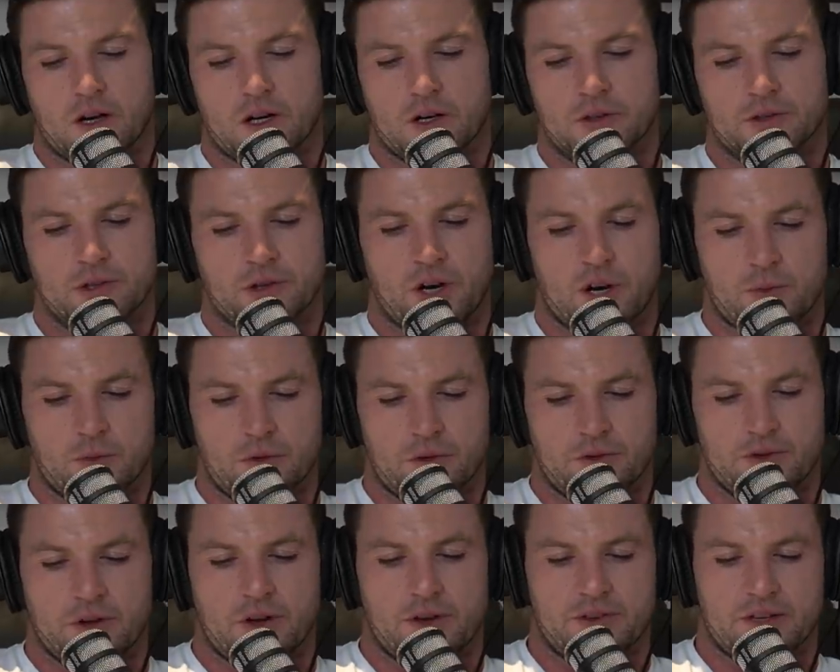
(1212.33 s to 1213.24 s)
I couldn't agree more
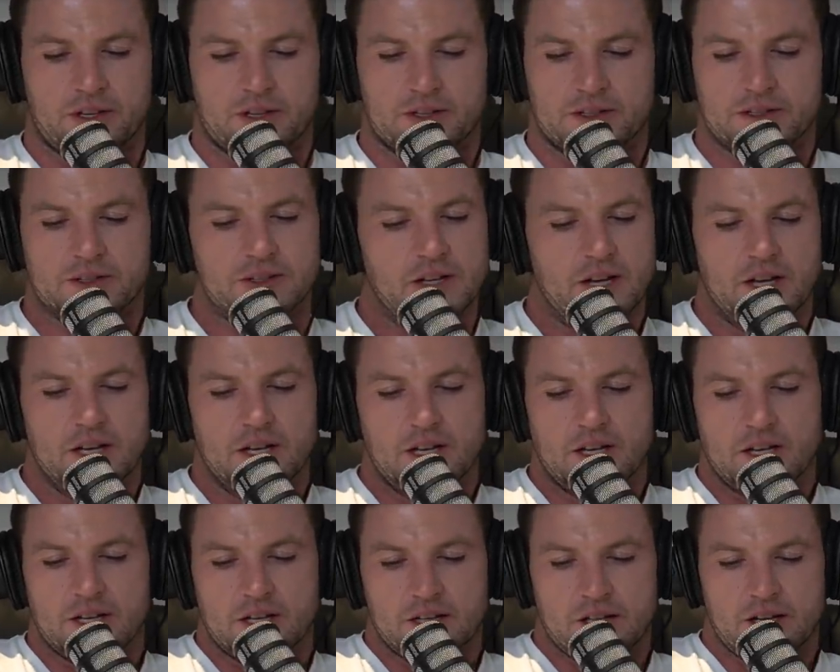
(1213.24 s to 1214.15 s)
with you. I think it's
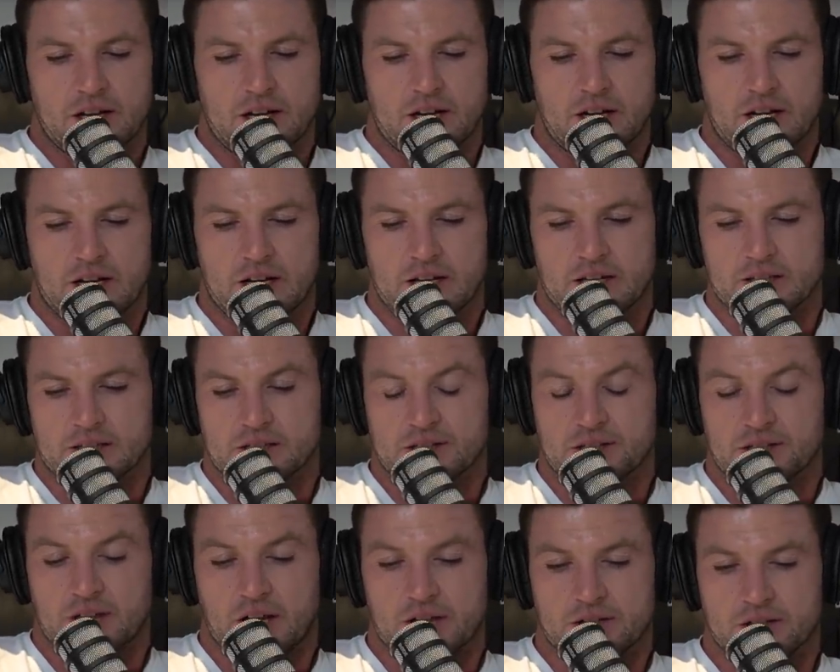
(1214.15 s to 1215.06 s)

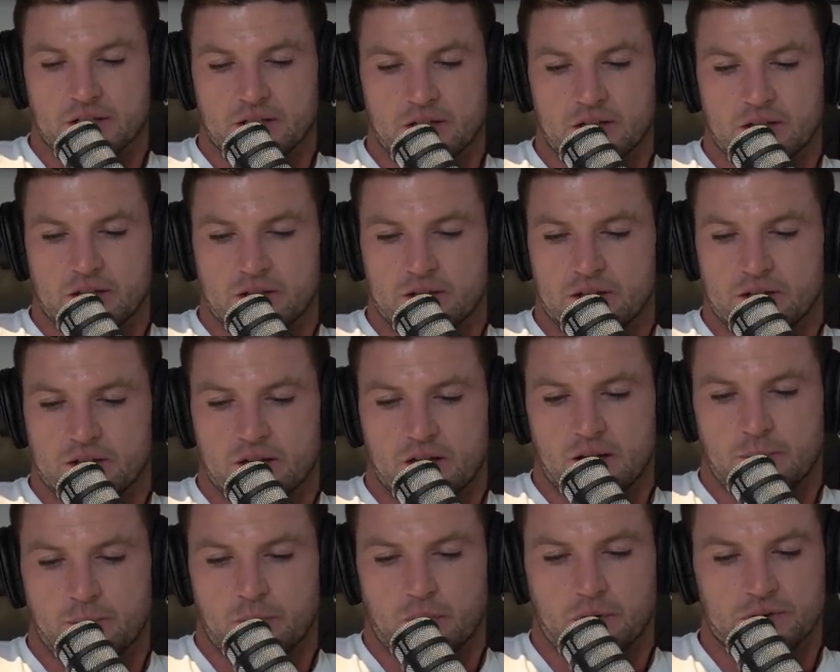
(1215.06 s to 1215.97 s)
such
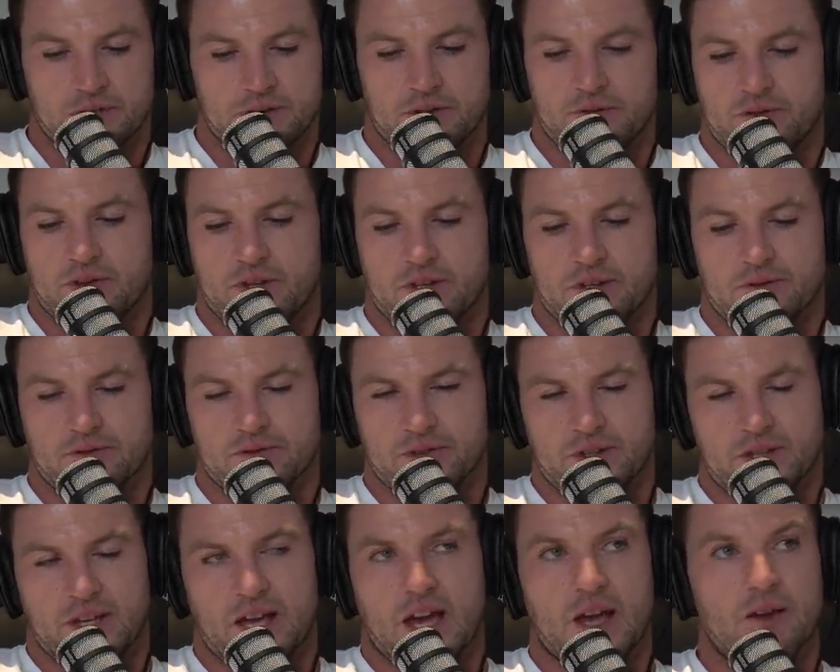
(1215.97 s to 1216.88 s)
a positive thing for
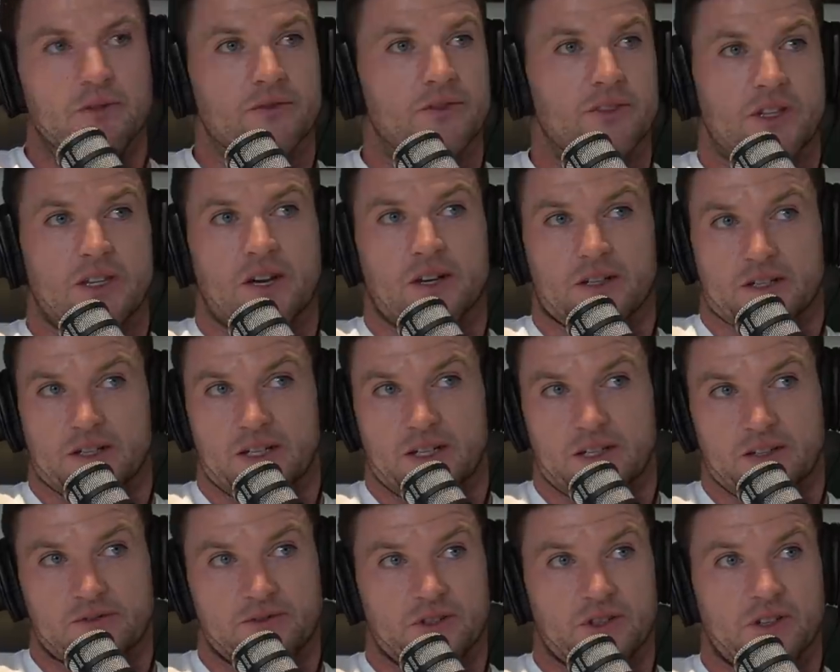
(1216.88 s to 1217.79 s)
the game, for the young
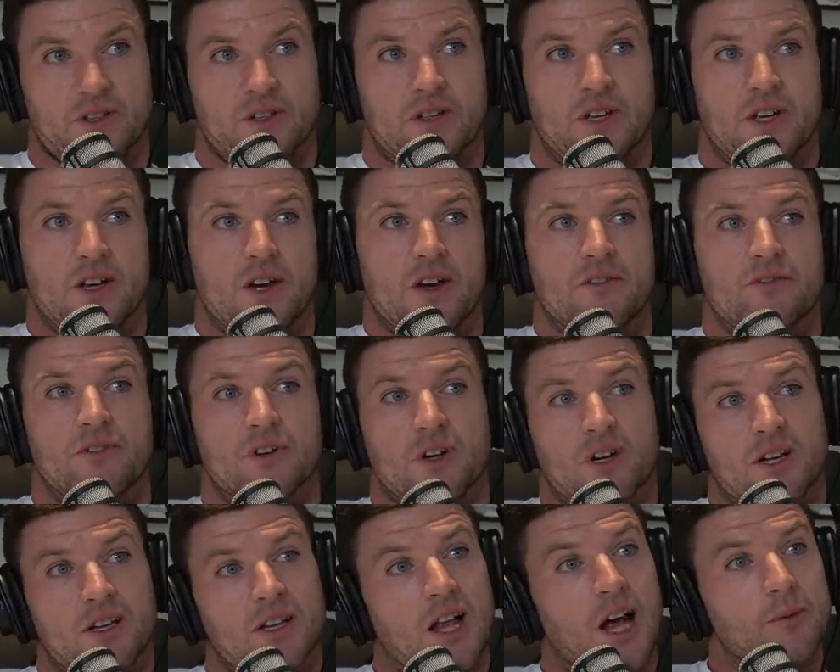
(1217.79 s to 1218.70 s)
kids, for
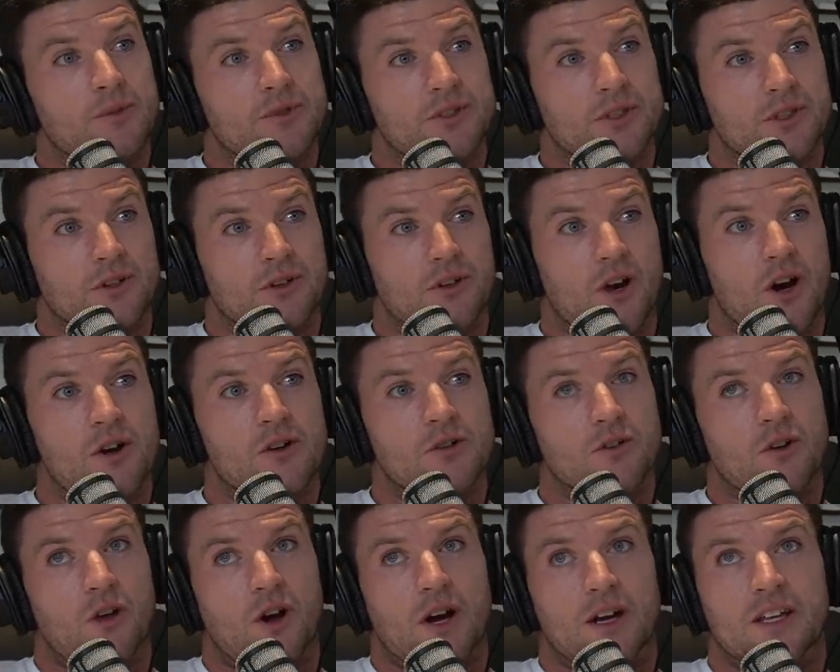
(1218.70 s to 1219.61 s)
clubs to grow.
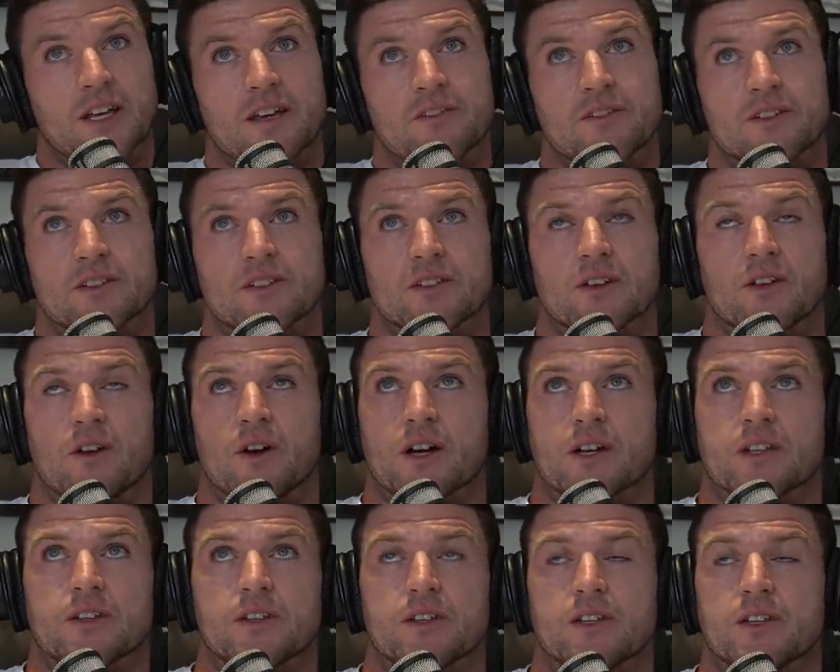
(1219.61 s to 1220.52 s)
Like, even
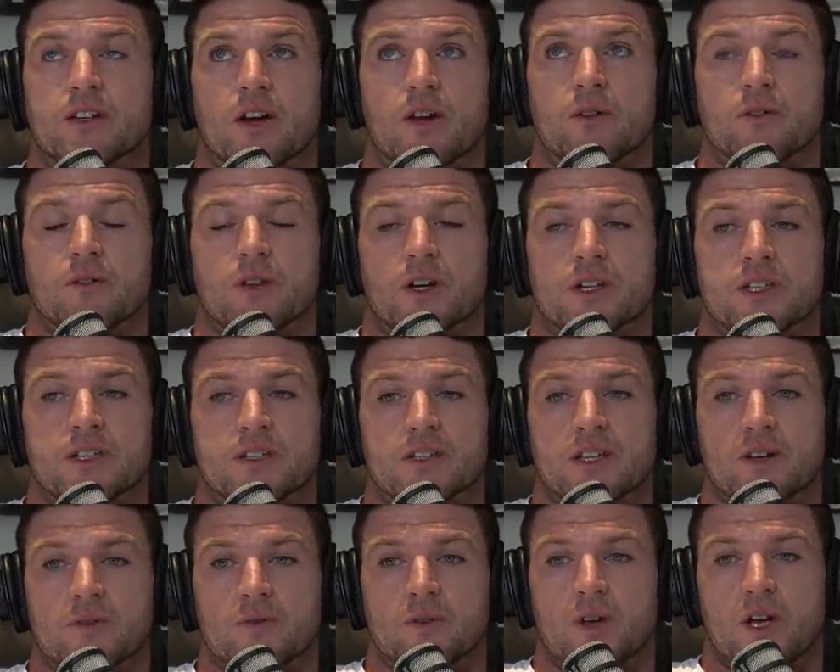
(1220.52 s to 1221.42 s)
like, you know, like you
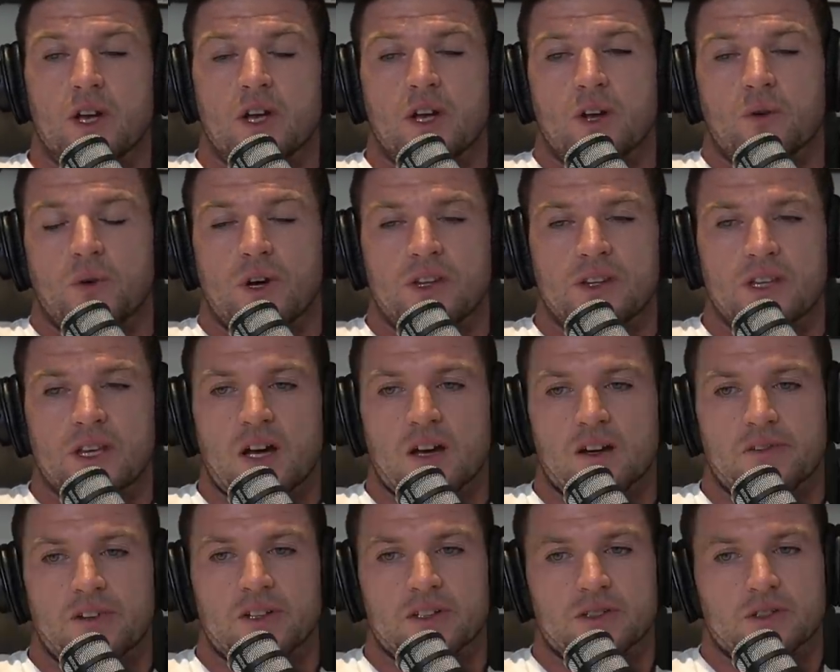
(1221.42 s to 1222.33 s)
said, when the
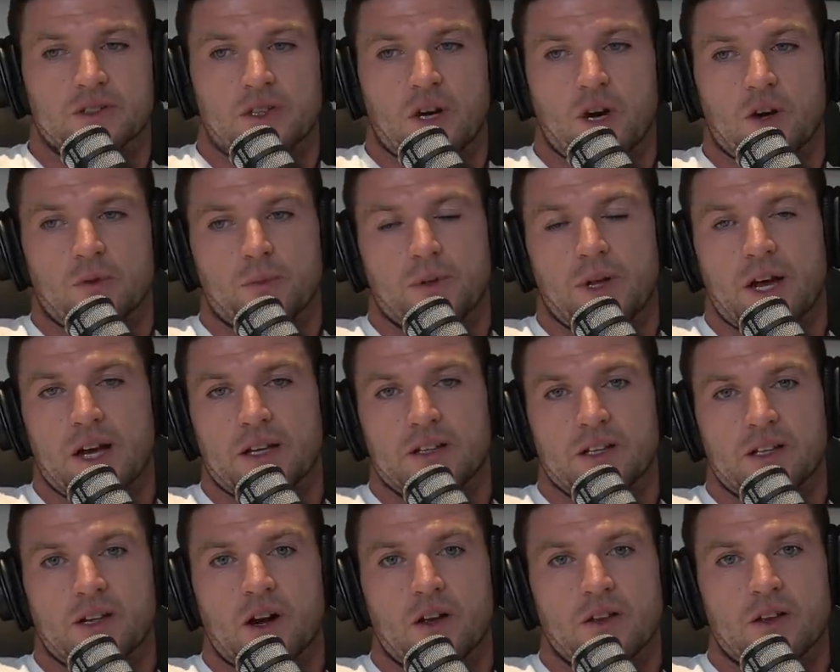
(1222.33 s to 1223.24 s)
young fellas go and play and
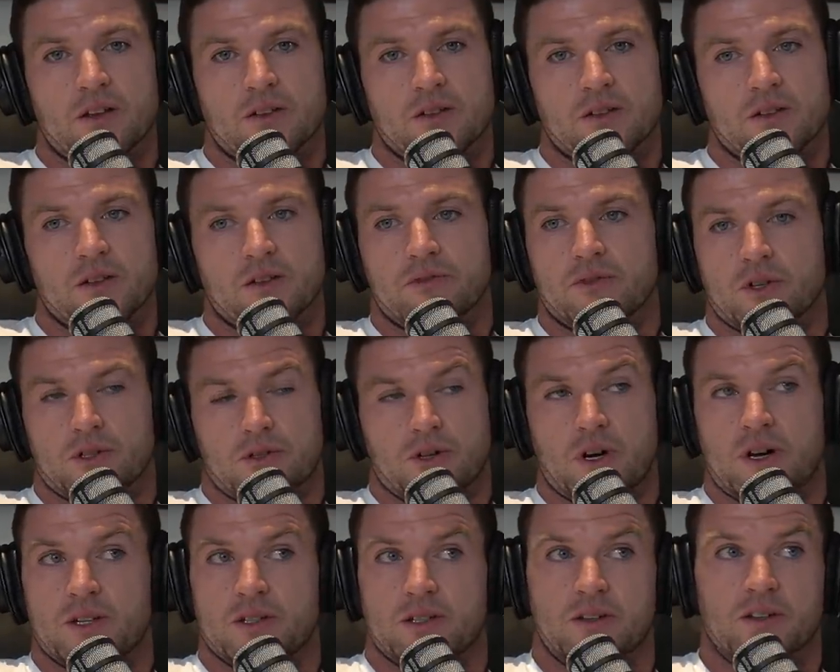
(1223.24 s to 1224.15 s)
they know that first
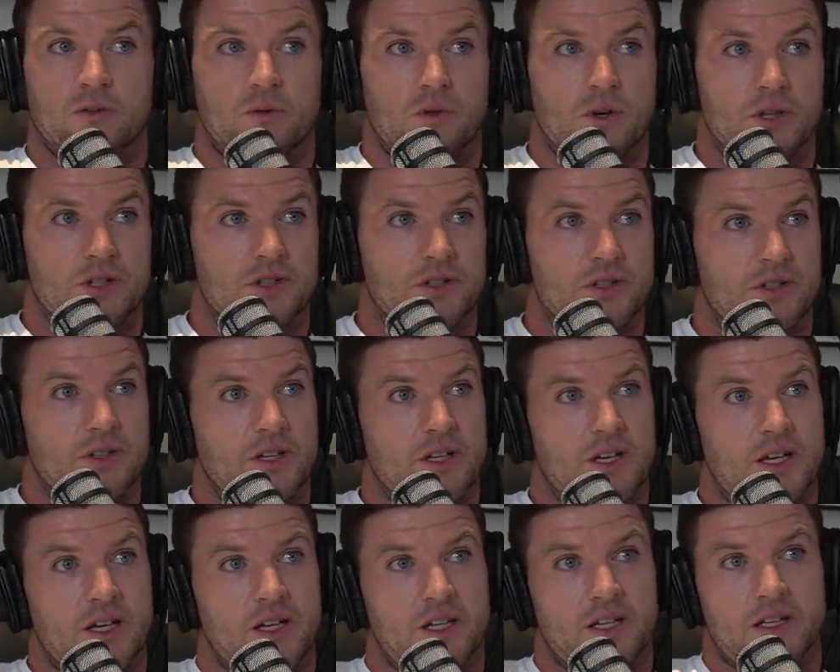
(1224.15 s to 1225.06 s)
graders there are watching,
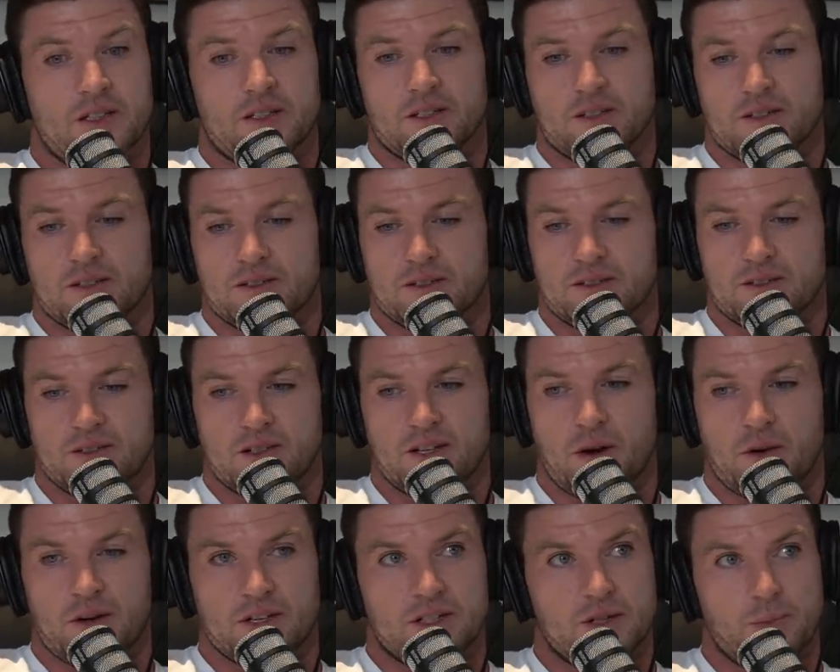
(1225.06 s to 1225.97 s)
and, you
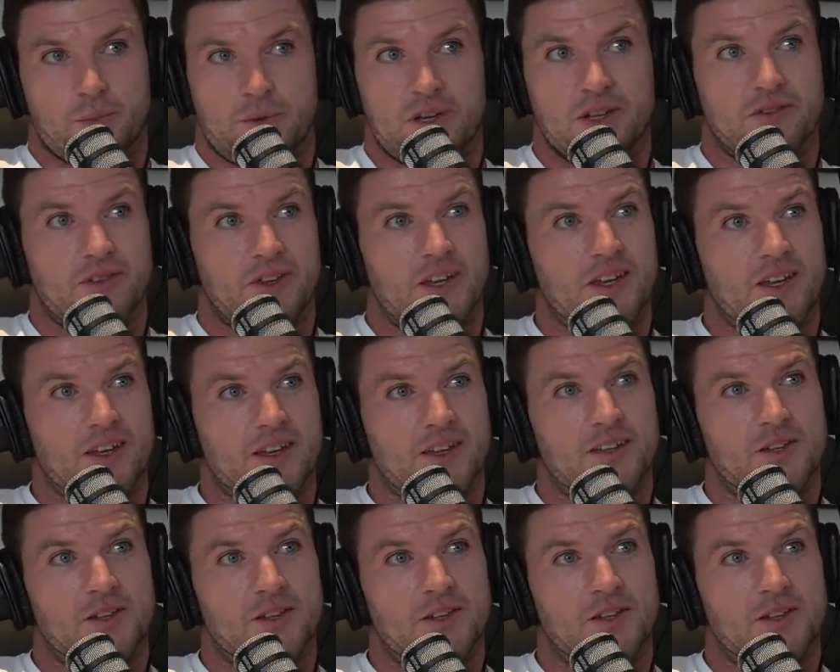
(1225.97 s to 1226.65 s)
know, it's a big thing.